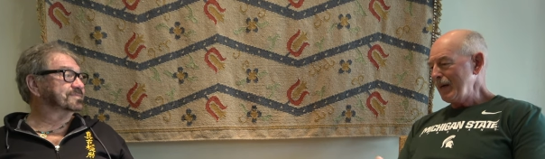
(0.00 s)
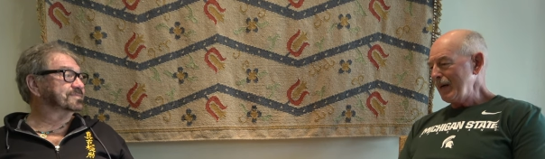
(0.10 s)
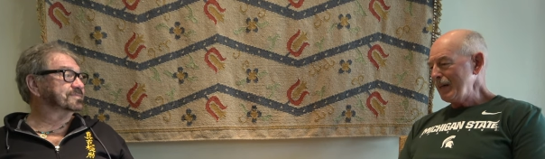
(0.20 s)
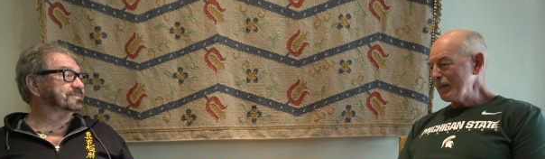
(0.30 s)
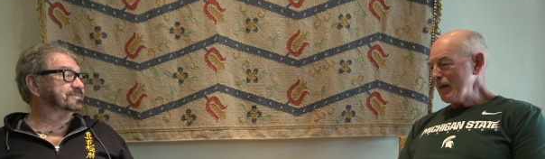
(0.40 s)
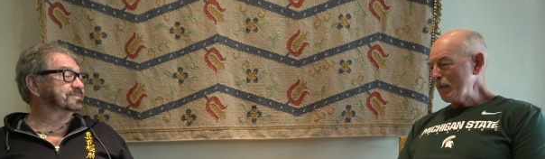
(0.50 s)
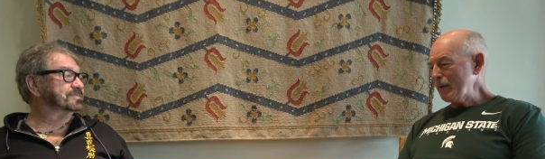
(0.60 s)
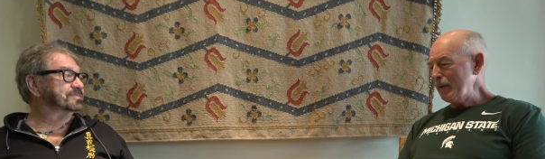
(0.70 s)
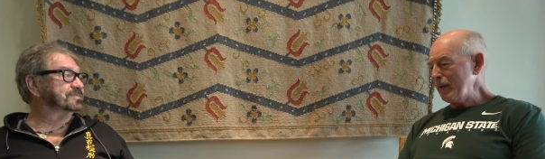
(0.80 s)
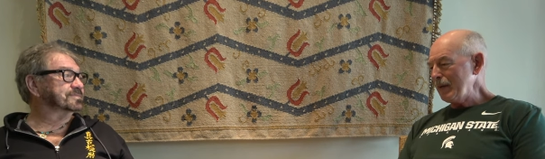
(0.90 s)
Speaker 1: uh, this
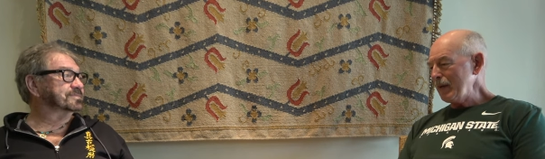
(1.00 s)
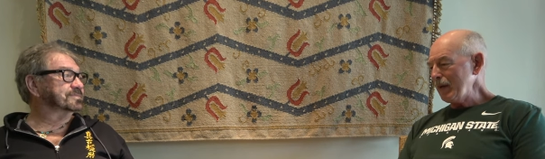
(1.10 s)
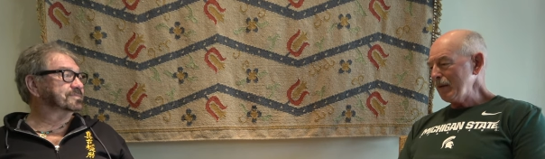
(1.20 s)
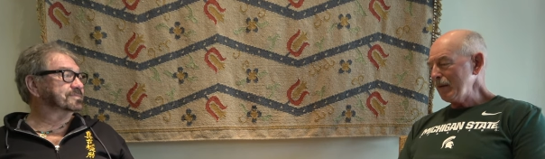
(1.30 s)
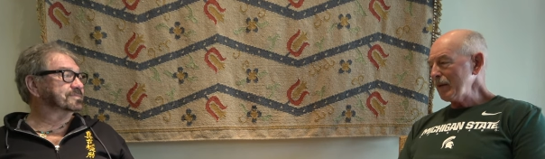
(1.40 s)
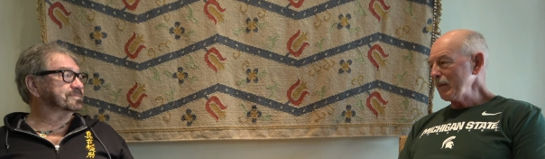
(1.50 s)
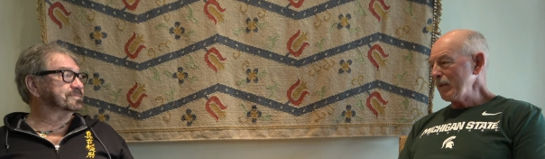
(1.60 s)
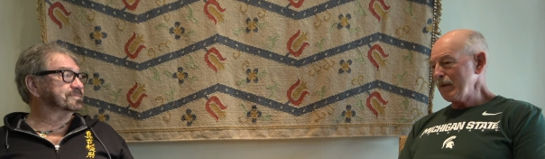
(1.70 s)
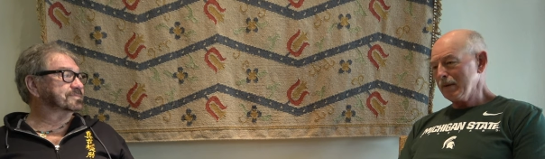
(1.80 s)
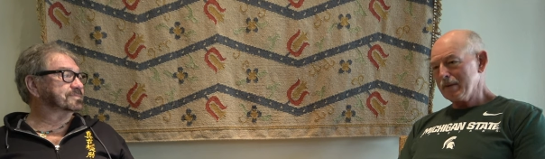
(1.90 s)
opportunity to tell you a little,
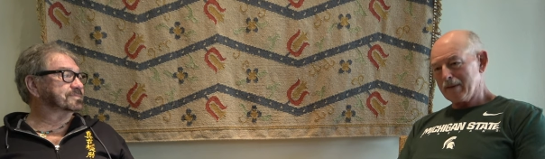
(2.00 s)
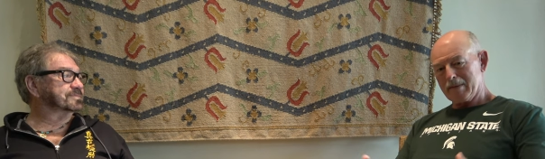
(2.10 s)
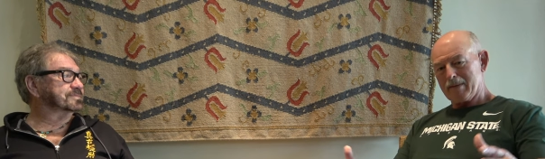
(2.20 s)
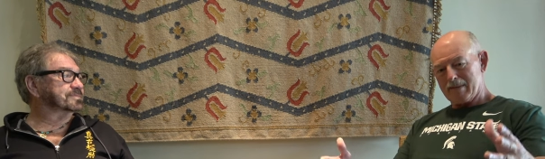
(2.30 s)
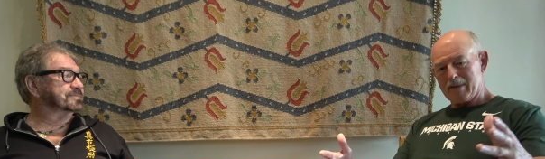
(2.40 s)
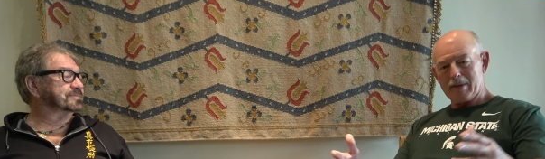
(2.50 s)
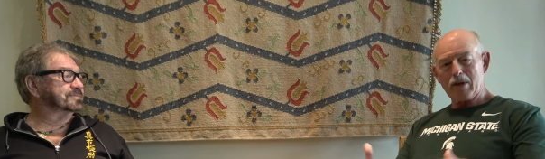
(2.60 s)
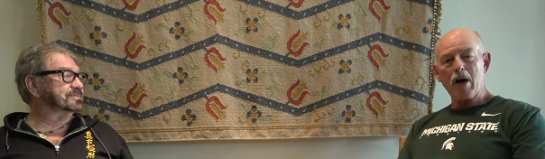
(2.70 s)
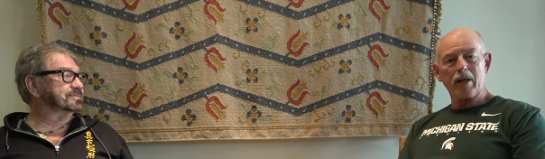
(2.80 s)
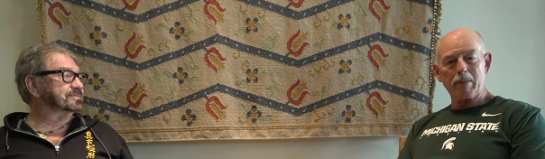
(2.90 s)
you know, to, to
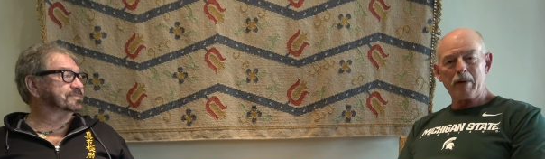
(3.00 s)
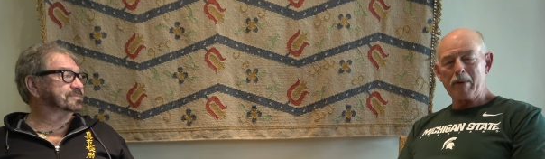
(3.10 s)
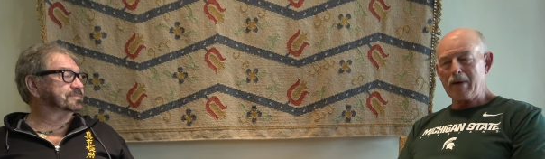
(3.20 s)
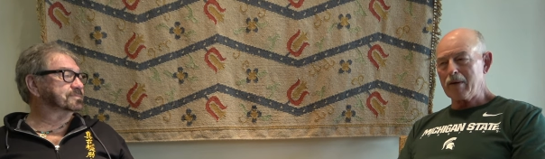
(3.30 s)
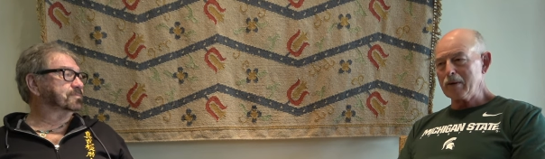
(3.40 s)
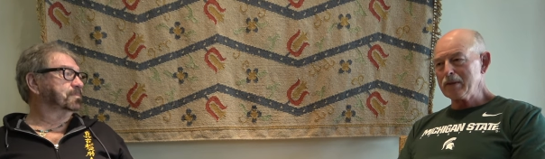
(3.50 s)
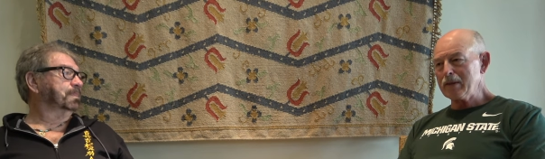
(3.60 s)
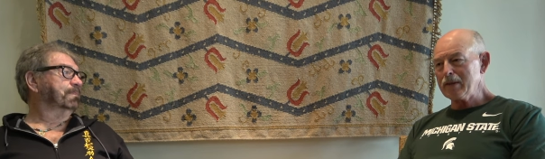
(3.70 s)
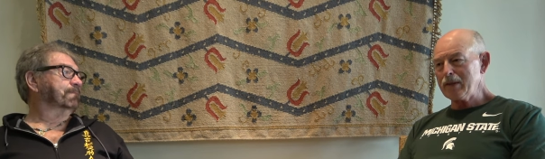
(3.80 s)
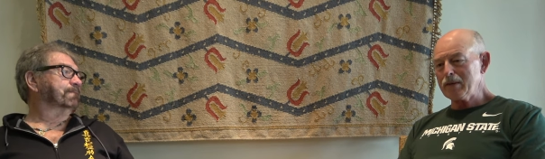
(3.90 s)
talk a little bit about old
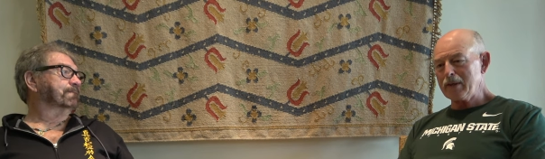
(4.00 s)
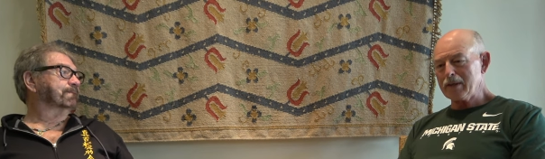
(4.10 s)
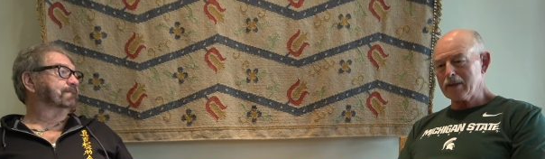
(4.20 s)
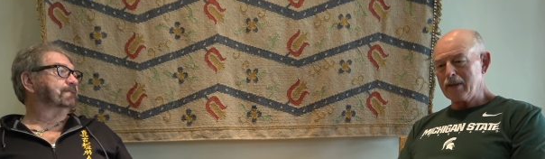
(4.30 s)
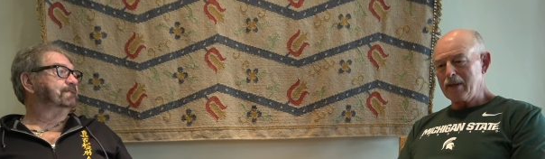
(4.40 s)
Sensei Trias.